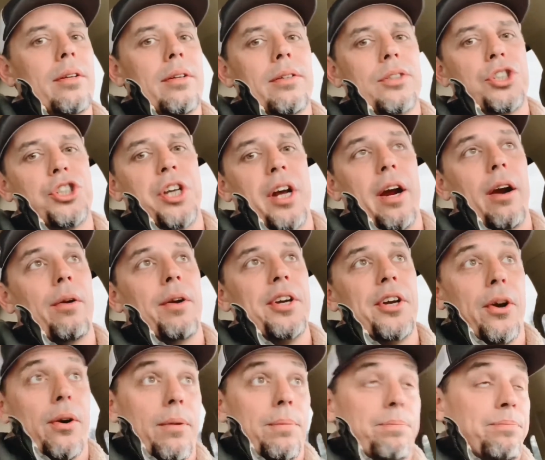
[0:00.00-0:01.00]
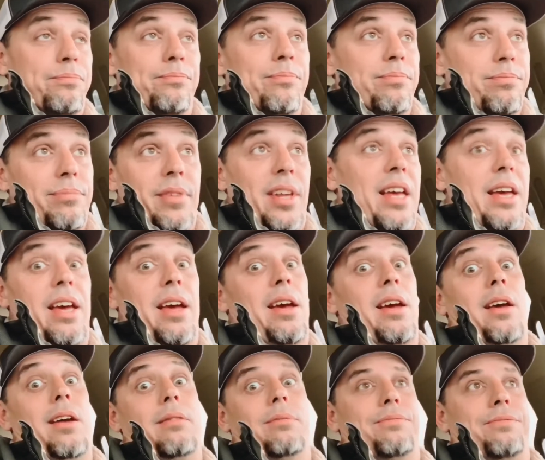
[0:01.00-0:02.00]
cherry or
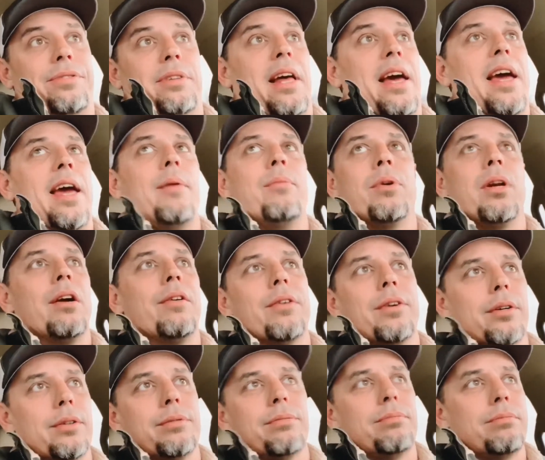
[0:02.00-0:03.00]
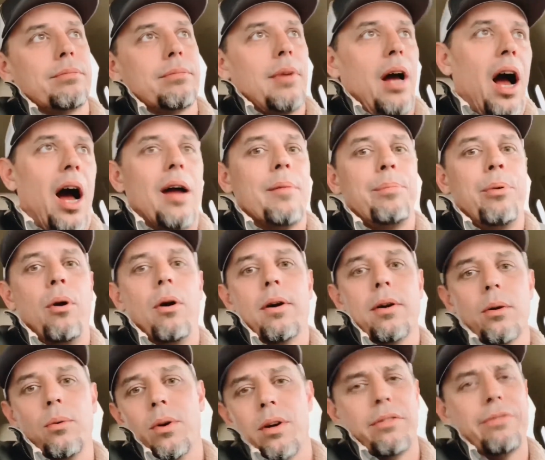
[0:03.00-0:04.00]
head, flame, whatever the hot part.
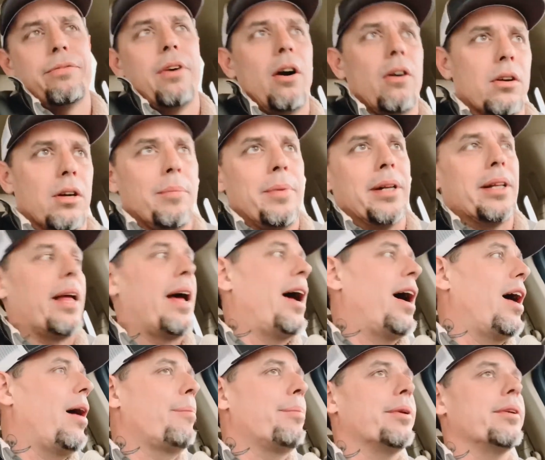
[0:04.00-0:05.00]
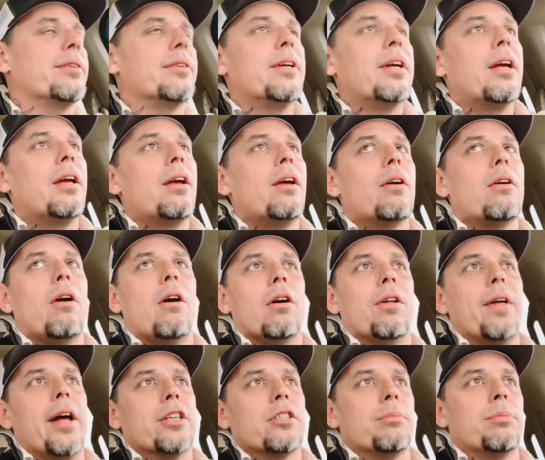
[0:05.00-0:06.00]
I don't want it falling on my lap and
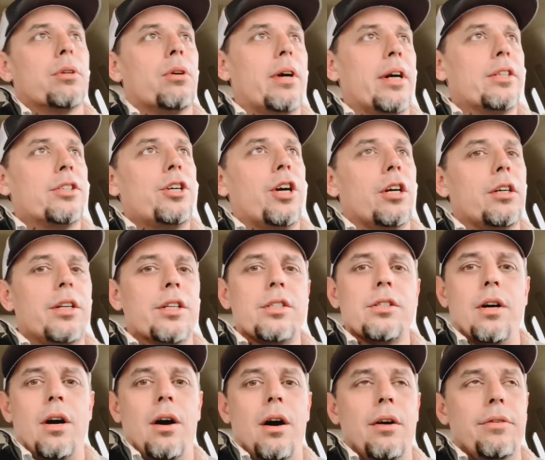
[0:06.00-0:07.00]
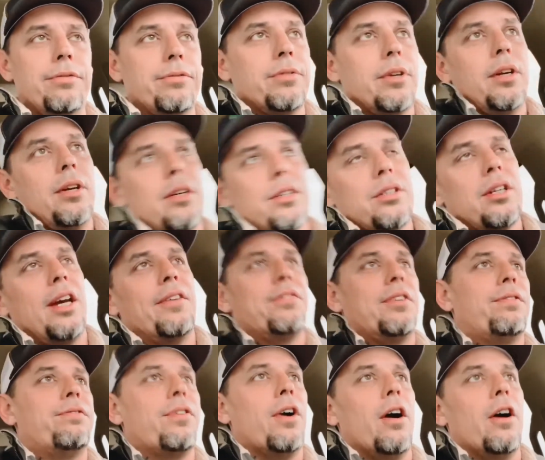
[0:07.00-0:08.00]
all that. So I'm going to go ahead and turn this off.
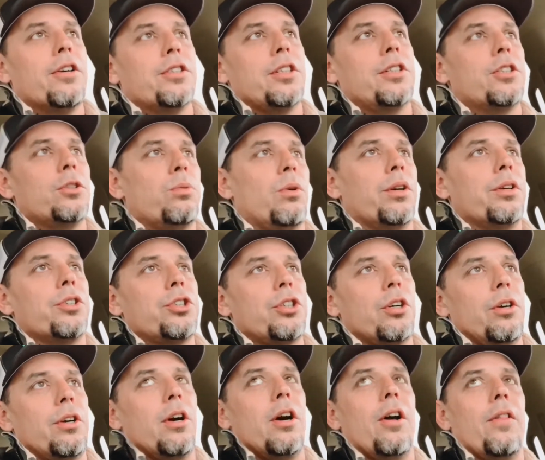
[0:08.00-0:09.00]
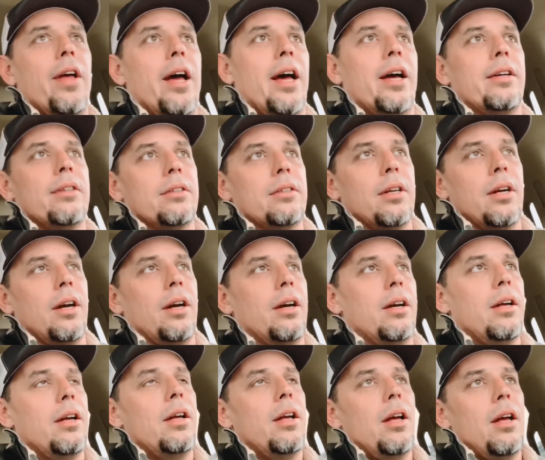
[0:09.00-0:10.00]
Safety first. I just wanted to show you all that, and
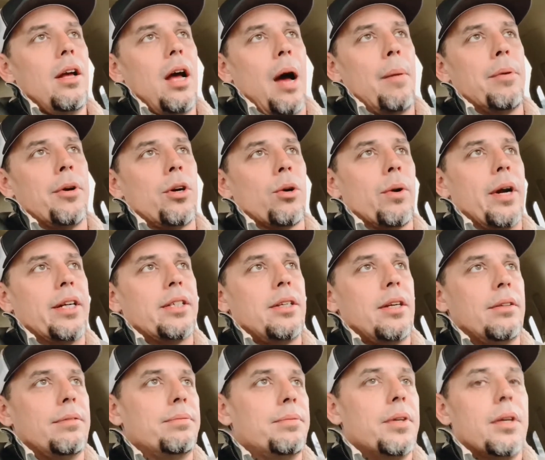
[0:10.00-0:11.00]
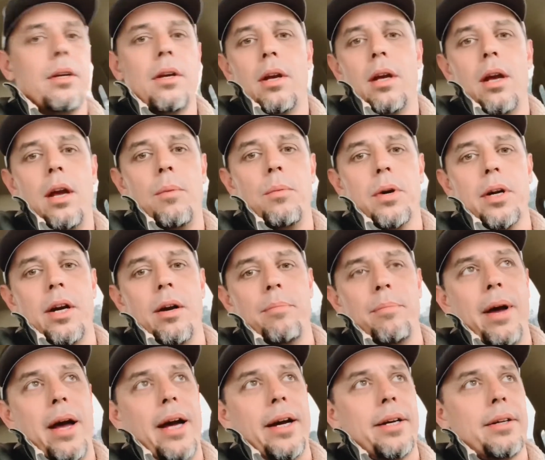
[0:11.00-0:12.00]
I'm going to correct it. And we'll come
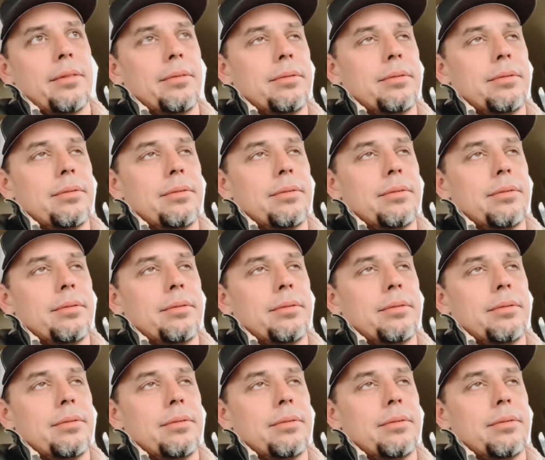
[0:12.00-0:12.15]
back